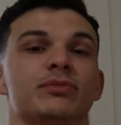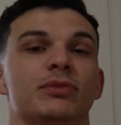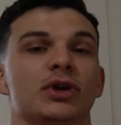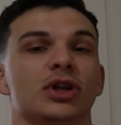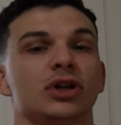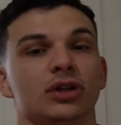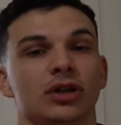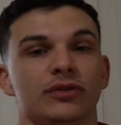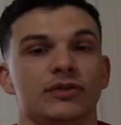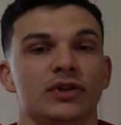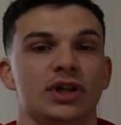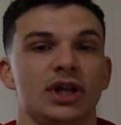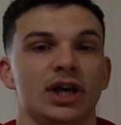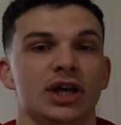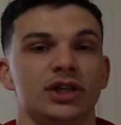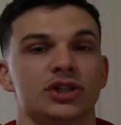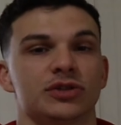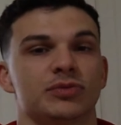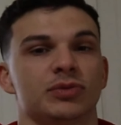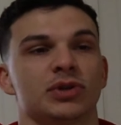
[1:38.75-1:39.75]
the middle of the
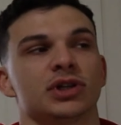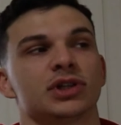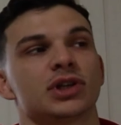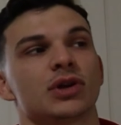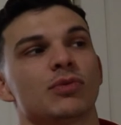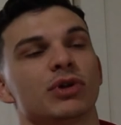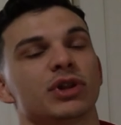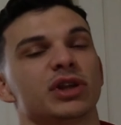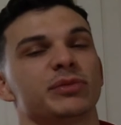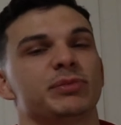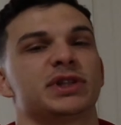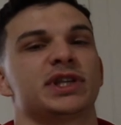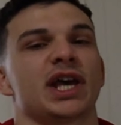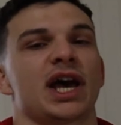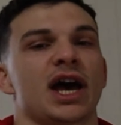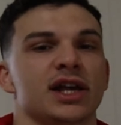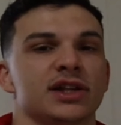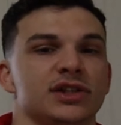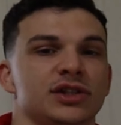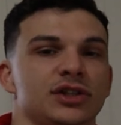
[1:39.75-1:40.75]
day just because I want the
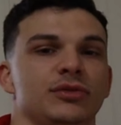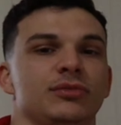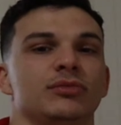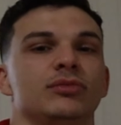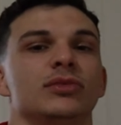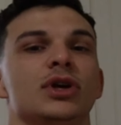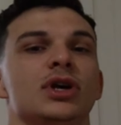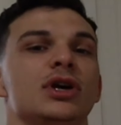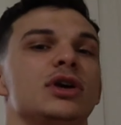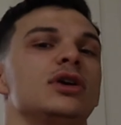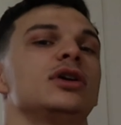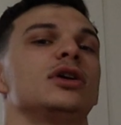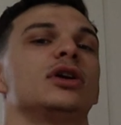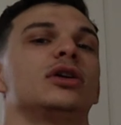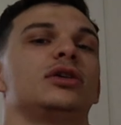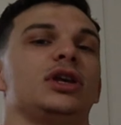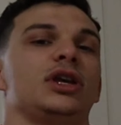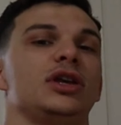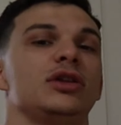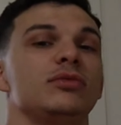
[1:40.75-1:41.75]
potassium
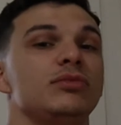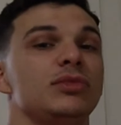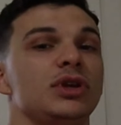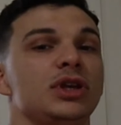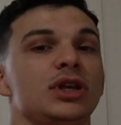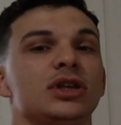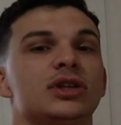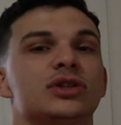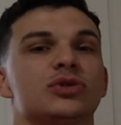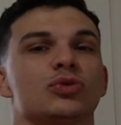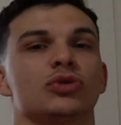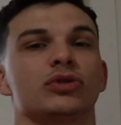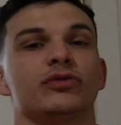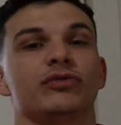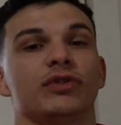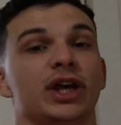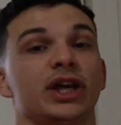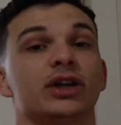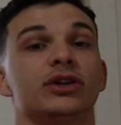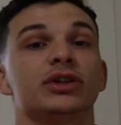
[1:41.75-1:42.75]
in me sort
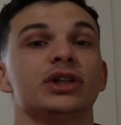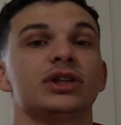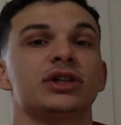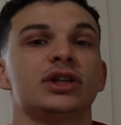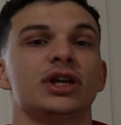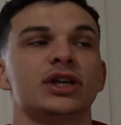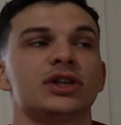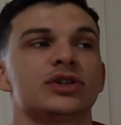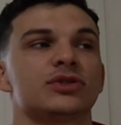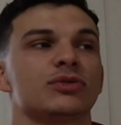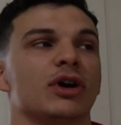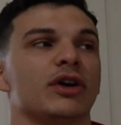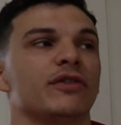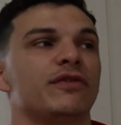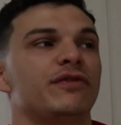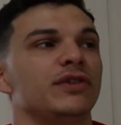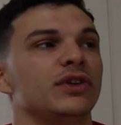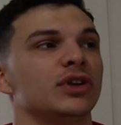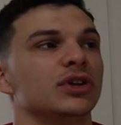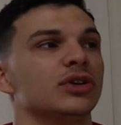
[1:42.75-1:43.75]
of later in the day, so I
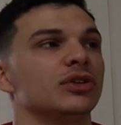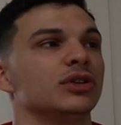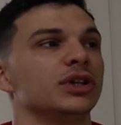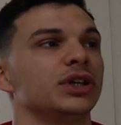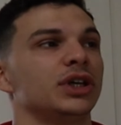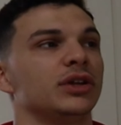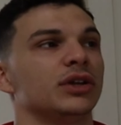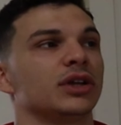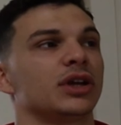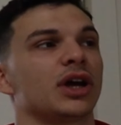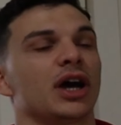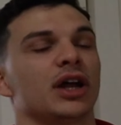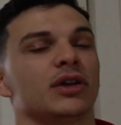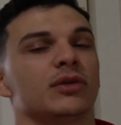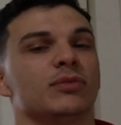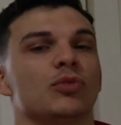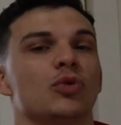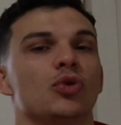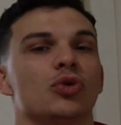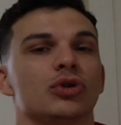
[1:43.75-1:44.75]
feel it kind
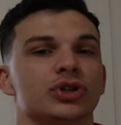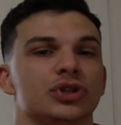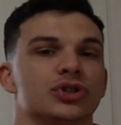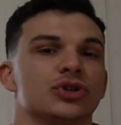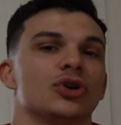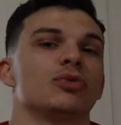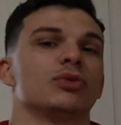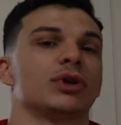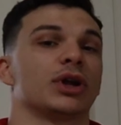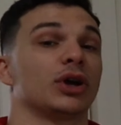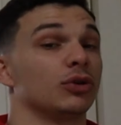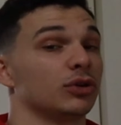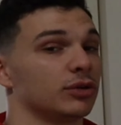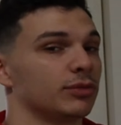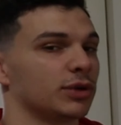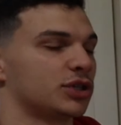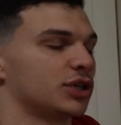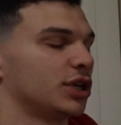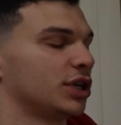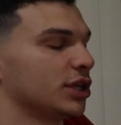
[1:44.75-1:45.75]
of more so when I go into
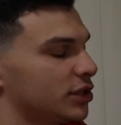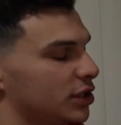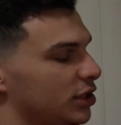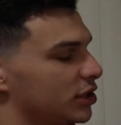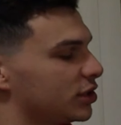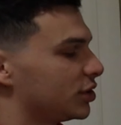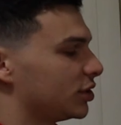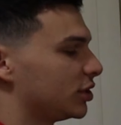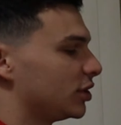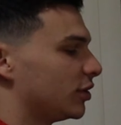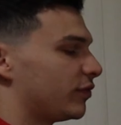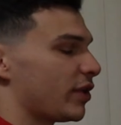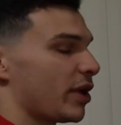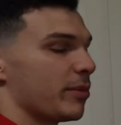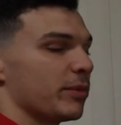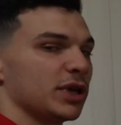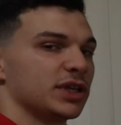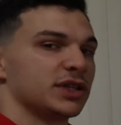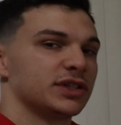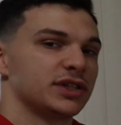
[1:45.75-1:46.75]
my training session, if
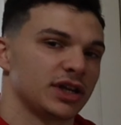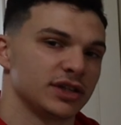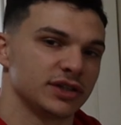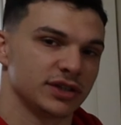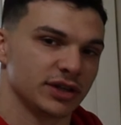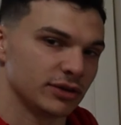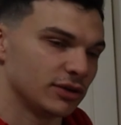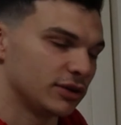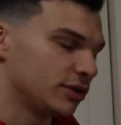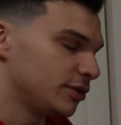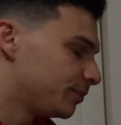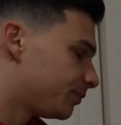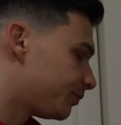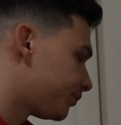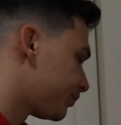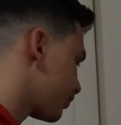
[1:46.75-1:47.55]
that makes sense at all.